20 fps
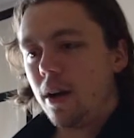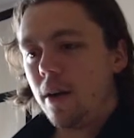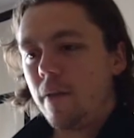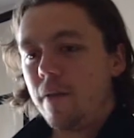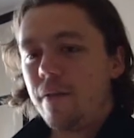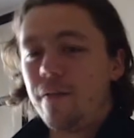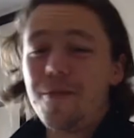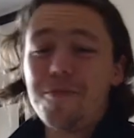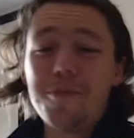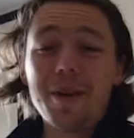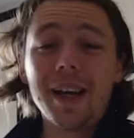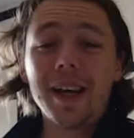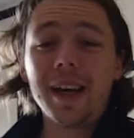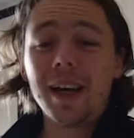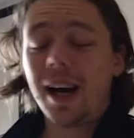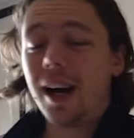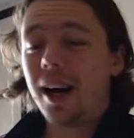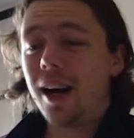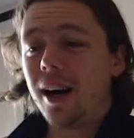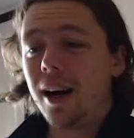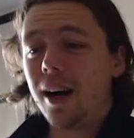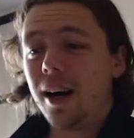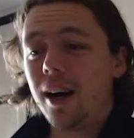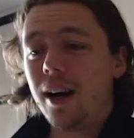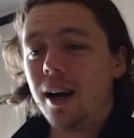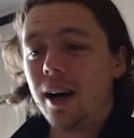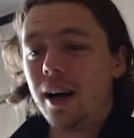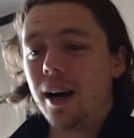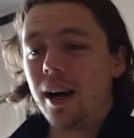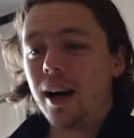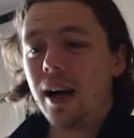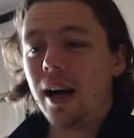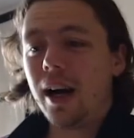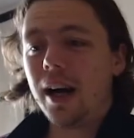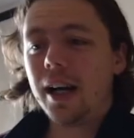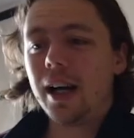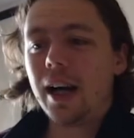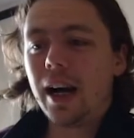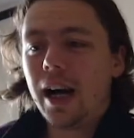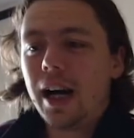for me,
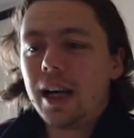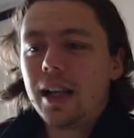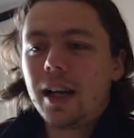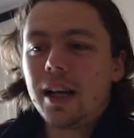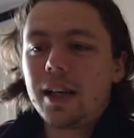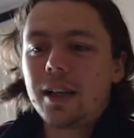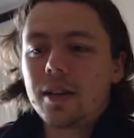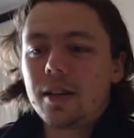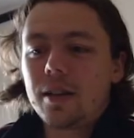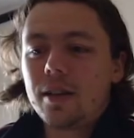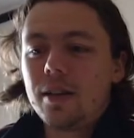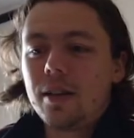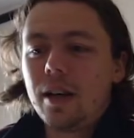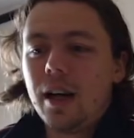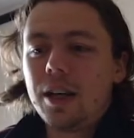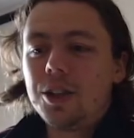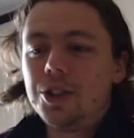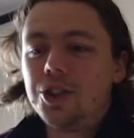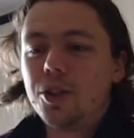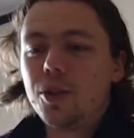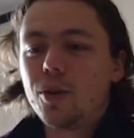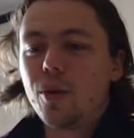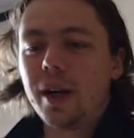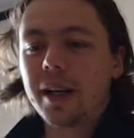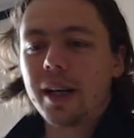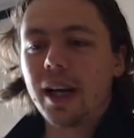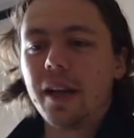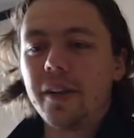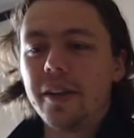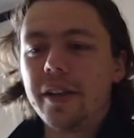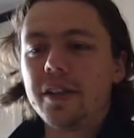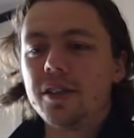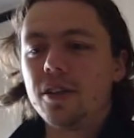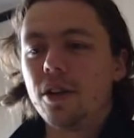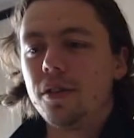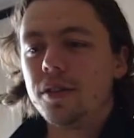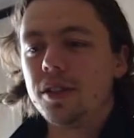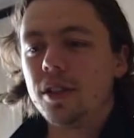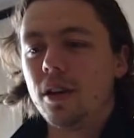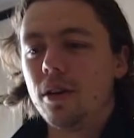I shoot quite candid
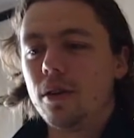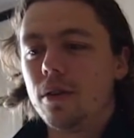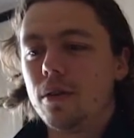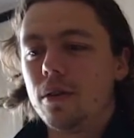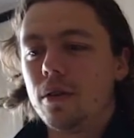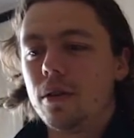stuff, so